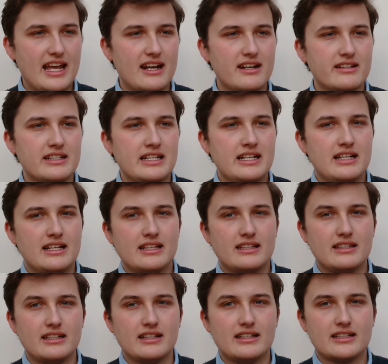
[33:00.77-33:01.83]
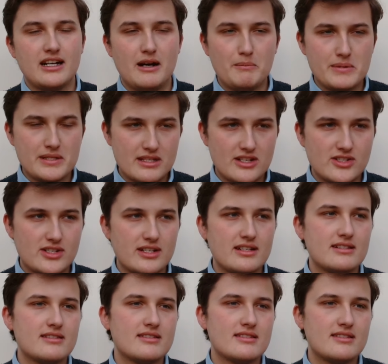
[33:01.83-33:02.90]
and the
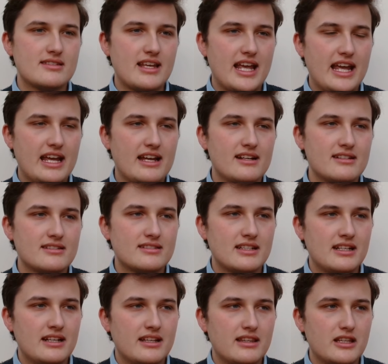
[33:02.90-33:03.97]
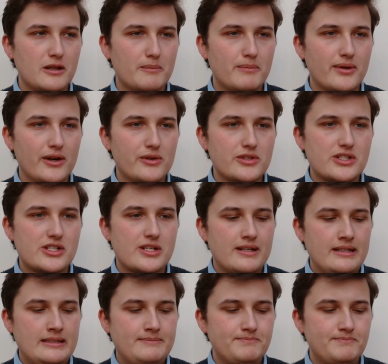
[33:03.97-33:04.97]
compositions and the approach.